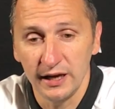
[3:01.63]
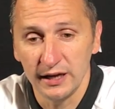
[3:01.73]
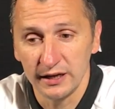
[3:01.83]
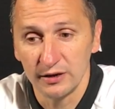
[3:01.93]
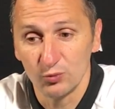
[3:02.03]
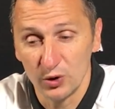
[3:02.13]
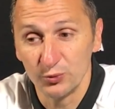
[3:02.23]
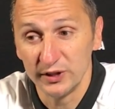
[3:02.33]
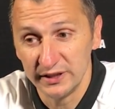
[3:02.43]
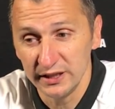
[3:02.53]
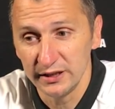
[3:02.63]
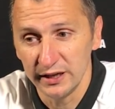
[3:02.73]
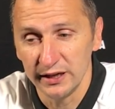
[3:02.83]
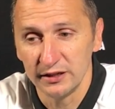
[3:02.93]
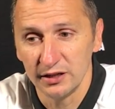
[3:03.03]
and when we did
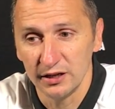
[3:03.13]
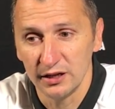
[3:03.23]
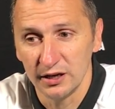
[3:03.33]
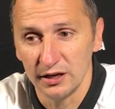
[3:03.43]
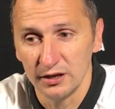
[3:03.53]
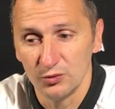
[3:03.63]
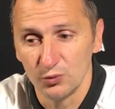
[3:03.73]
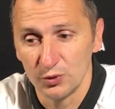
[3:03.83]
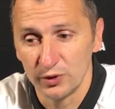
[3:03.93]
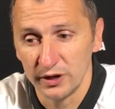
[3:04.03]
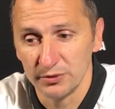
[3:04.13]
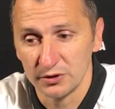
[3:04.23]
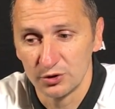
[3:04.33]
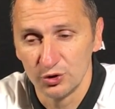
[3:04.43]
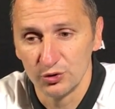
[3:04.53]
that, we were
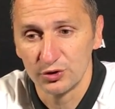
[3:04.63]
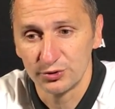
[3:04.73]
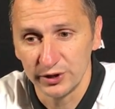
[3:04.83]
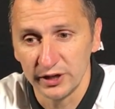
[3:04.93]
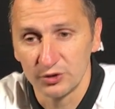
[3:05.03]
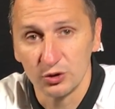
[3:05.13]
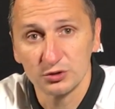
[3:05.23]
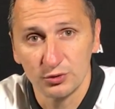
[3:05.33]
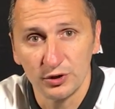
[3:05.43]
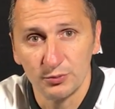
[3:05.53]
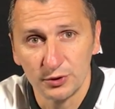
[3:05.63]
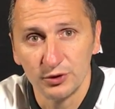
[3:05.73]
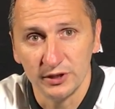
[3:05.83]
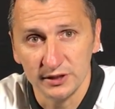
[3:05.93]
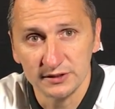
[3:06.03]
able to create goal scoring
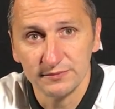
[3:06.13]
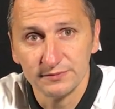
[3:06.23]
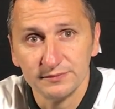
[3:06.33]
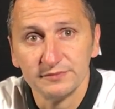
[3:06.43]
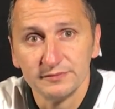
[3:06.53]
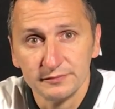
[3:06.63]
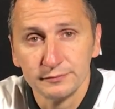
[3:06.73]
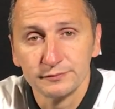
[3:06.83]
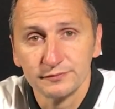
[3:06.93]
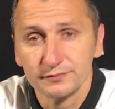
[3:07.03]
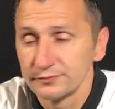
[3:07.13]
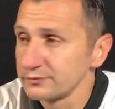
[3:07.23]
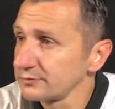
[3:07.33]
opportunities. Jeff.